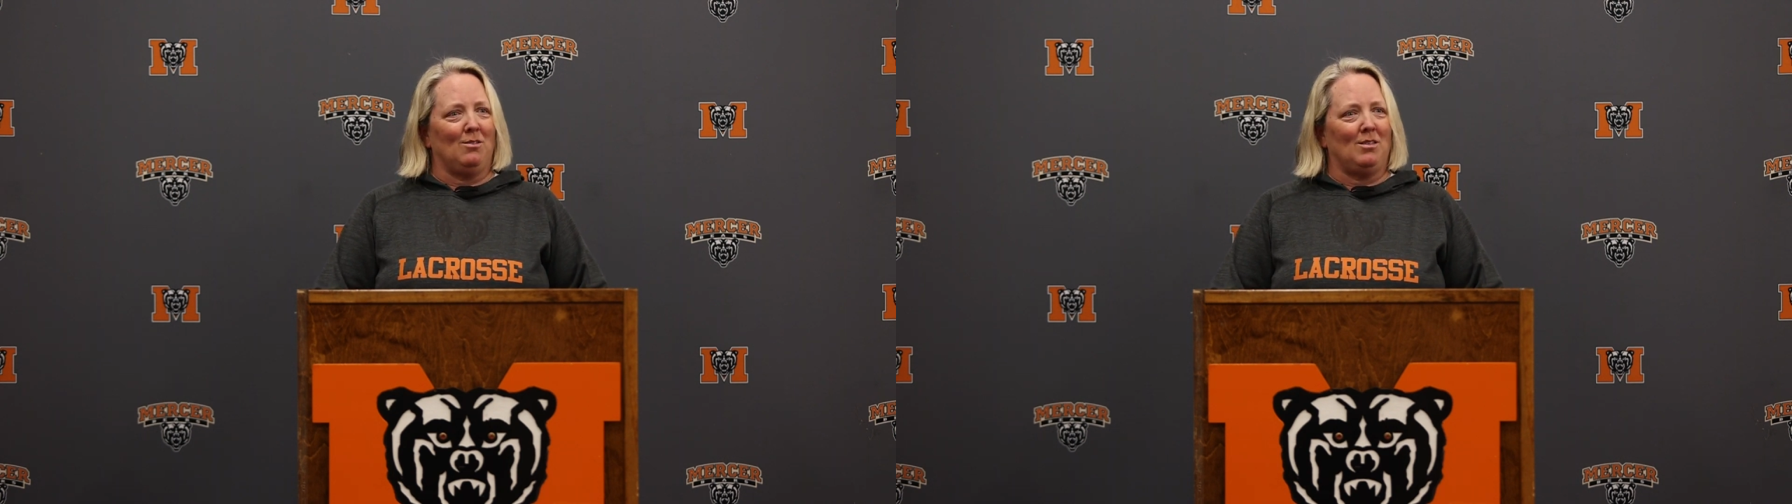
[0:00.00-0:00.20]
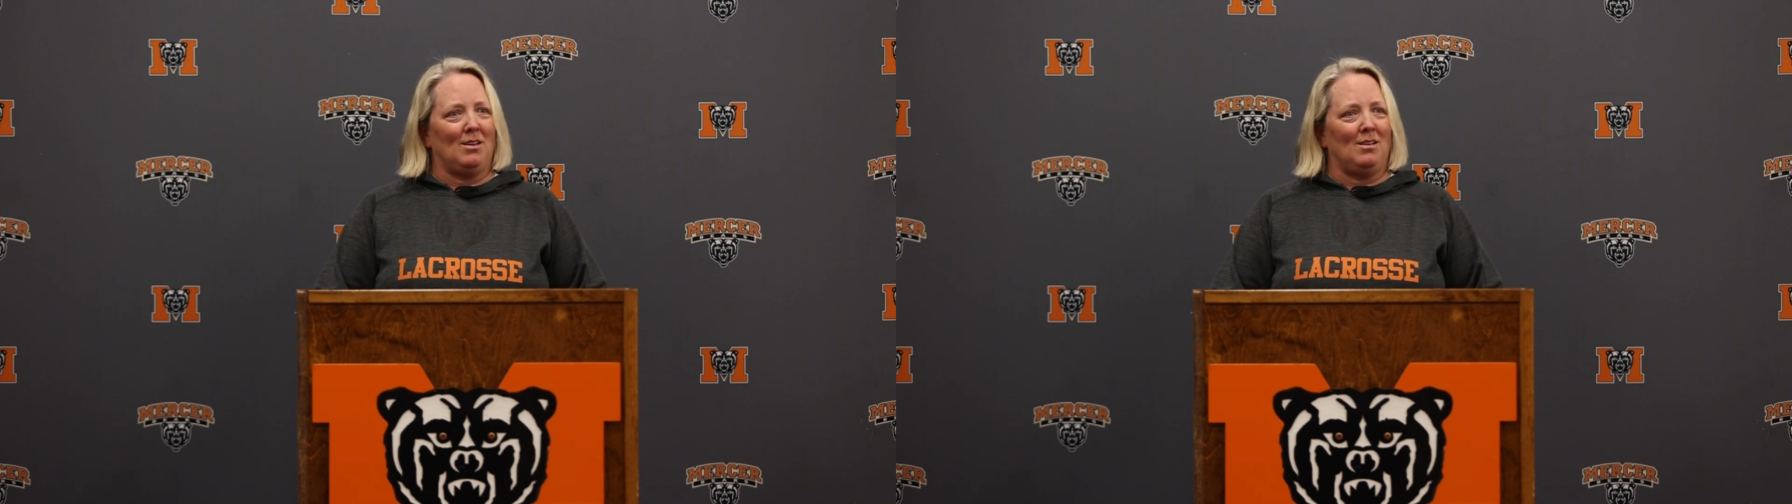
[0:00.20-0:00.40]

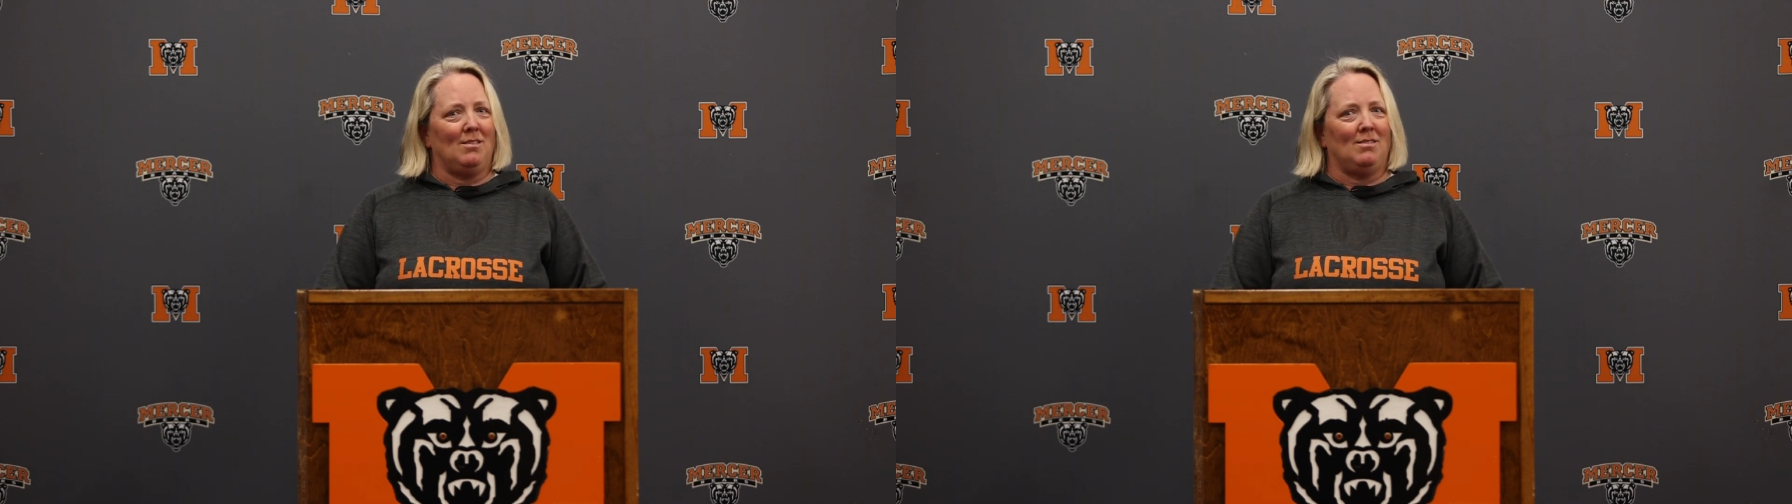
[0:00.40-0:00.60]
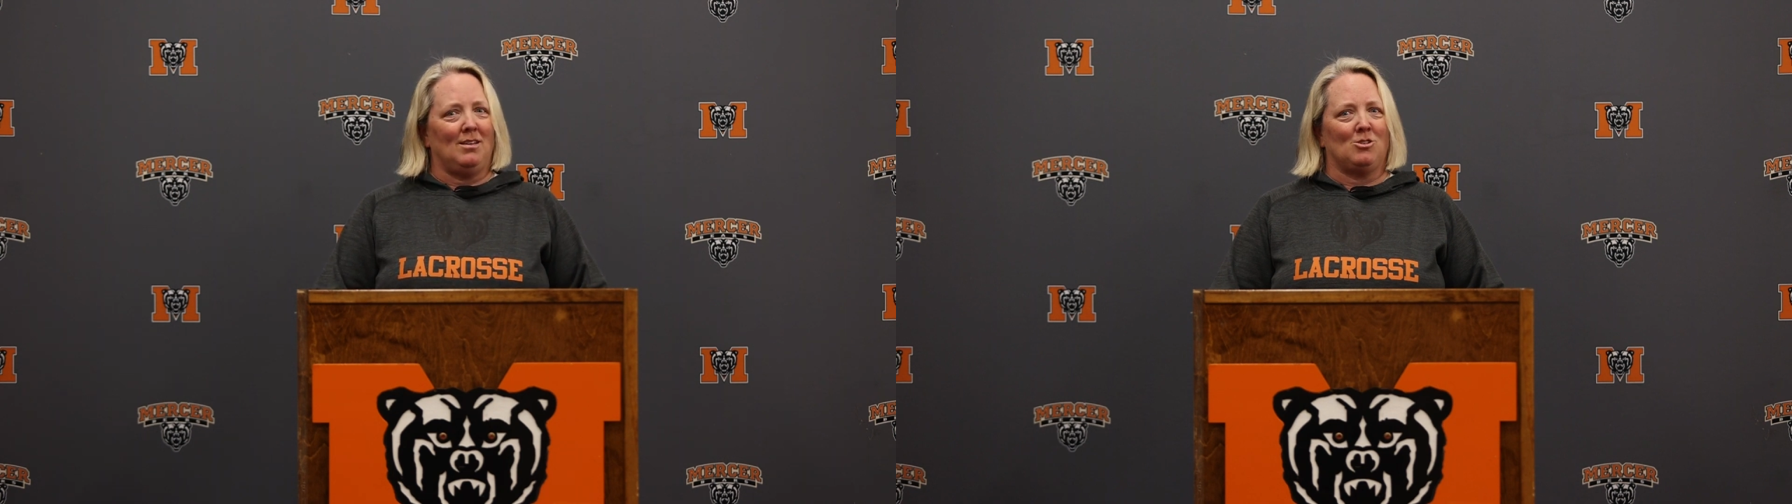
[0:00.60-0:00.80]

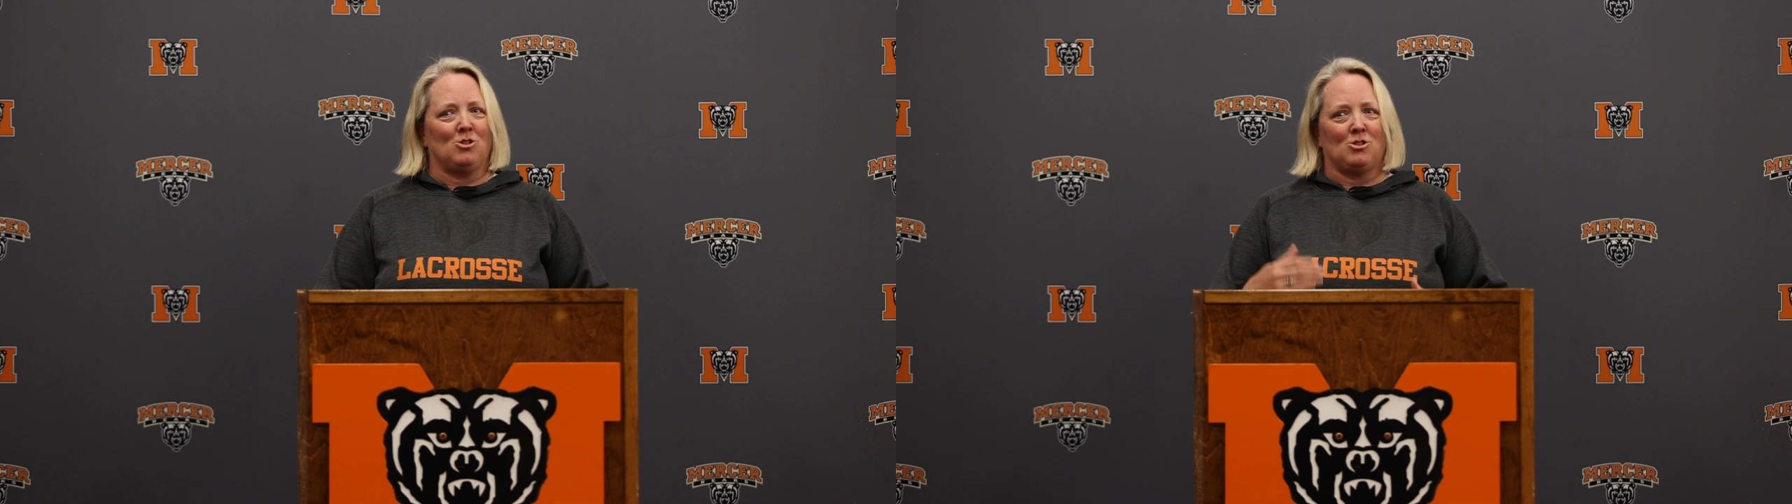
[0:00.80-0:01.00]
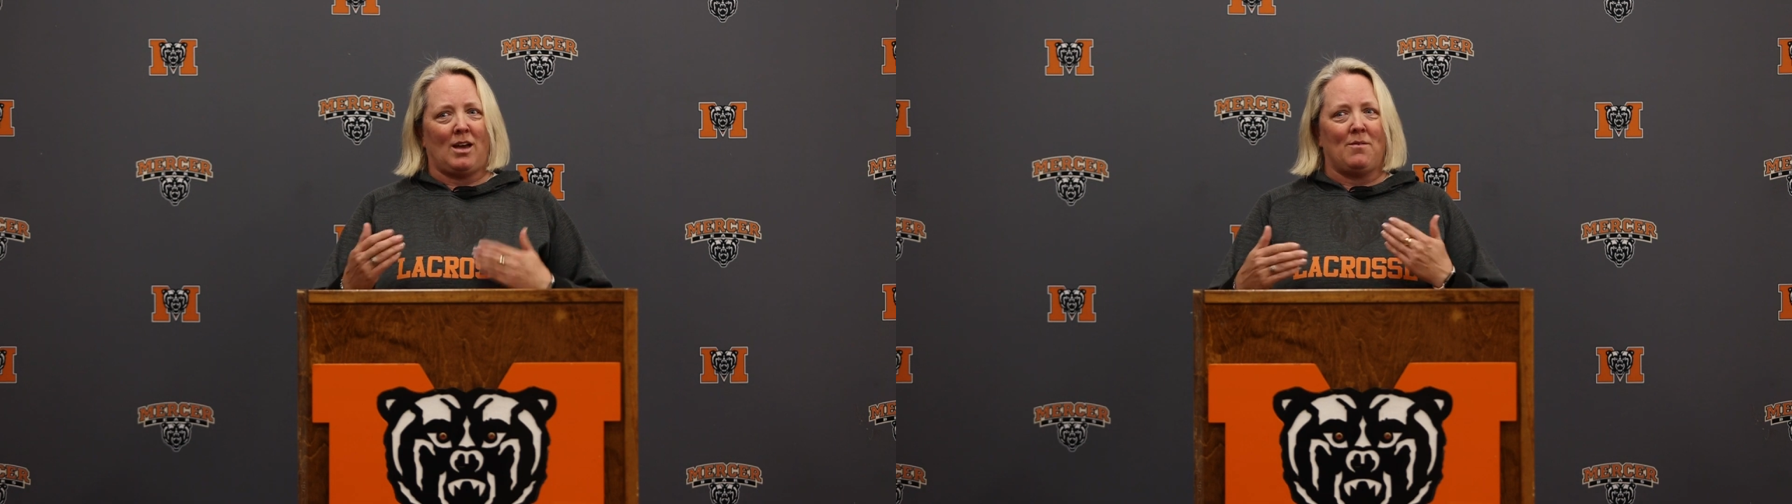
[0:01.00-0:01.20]
they it's just